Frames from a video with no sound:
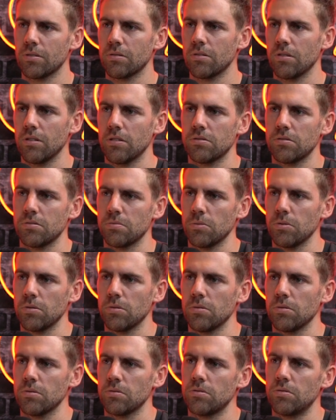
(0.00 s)
lots
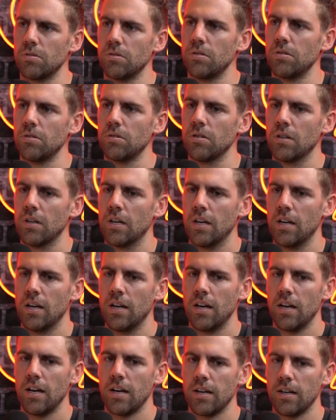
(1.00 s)
more to do,
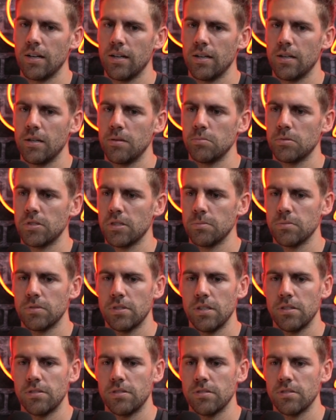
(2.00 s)
gym
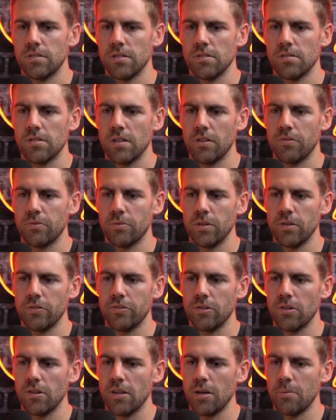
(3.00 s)
sessions and stuff. Where
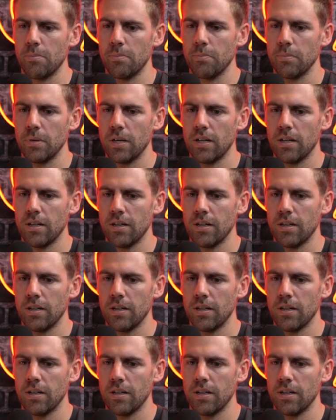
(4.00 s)
for them,